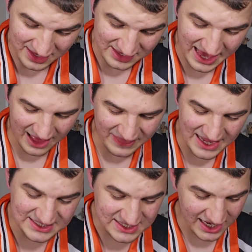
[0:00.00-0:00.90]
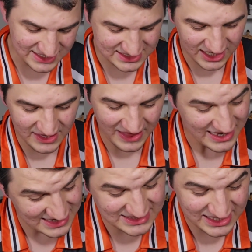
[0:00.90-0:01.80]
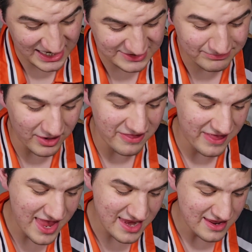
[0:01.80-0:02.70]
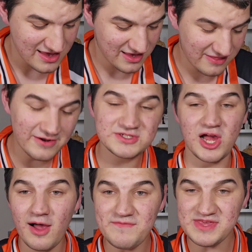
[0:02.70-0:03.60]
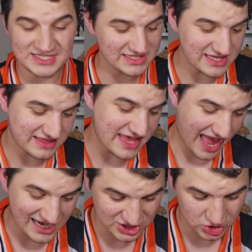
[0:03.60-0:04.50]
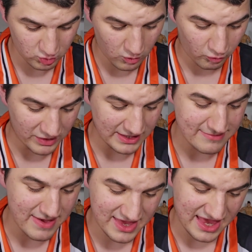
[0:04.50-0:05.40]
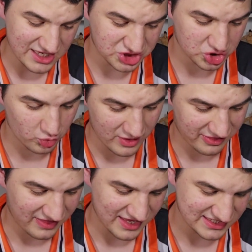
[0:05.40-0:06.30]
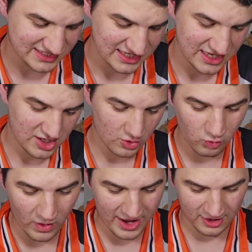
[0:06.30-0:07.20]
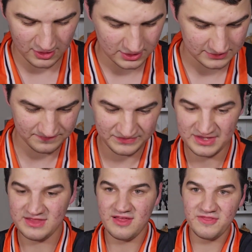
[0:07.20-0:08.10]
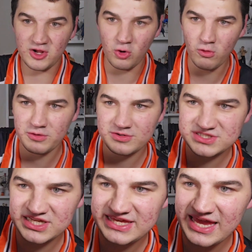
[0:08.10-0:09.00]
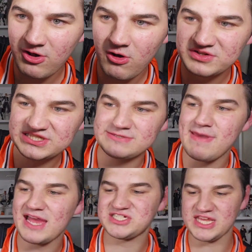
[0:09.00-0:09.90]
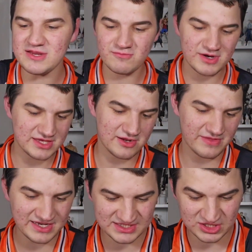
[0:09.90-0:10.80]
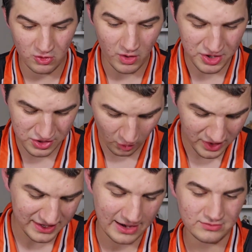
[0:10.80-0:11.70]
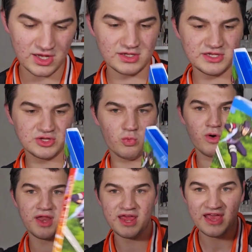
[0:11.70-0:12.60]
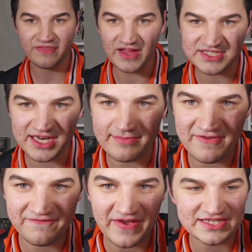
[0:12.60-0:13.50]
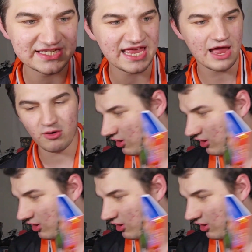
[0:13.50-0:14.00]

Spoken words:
yeah, that's a nice touch. That is nice. But then there's obviously the actual really big issue with this, where the corners get all smashed in right here. That is so annoying. Now, luckily, the one that's going to be facing out